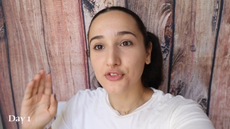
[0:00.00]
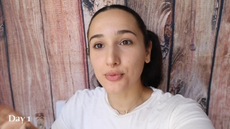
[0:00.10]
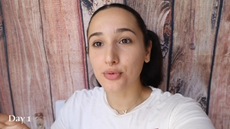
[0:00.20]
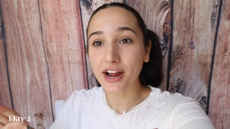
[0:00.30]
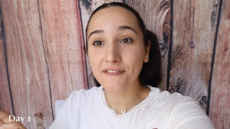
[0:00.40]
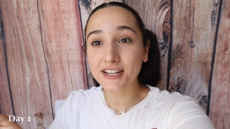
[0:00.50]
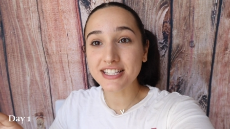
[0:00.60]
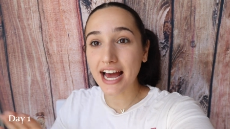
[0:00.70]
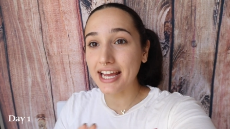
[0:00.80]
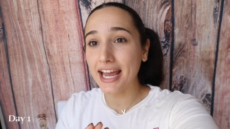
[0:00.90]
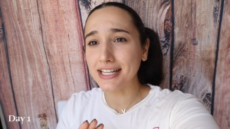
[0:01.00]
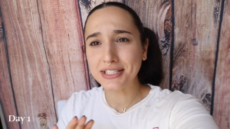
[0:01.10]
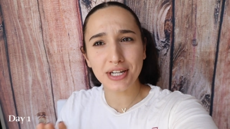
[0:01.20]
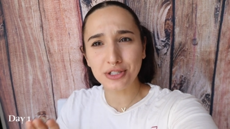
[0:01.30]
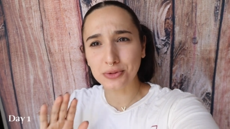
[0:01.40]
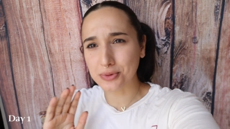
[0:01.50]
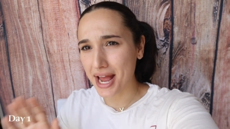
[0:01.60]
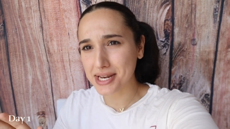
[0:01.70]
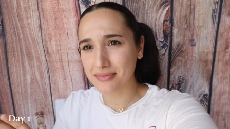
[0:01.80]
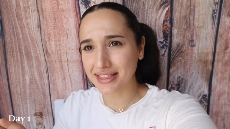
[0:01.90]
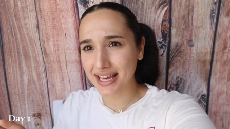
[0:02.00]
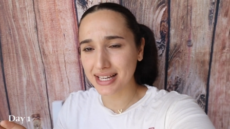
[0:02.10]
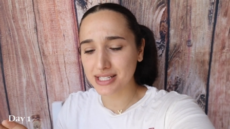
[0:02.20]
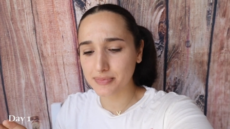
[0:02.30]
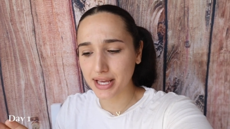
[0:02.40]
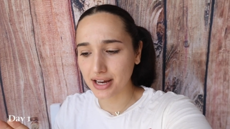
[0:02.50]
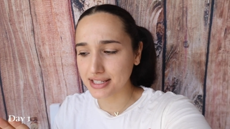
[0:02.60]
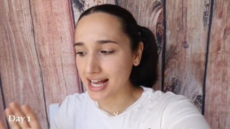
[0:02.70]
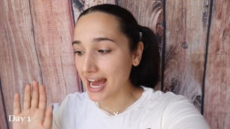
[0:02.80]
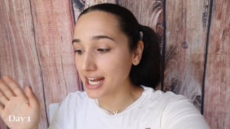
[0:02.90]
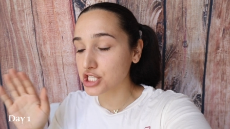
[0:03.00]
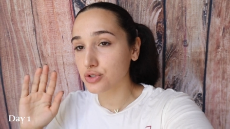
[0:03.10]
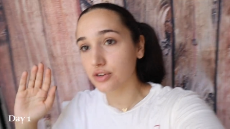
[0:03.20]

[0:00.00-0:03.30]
For breakfast, I ate such random things because I had to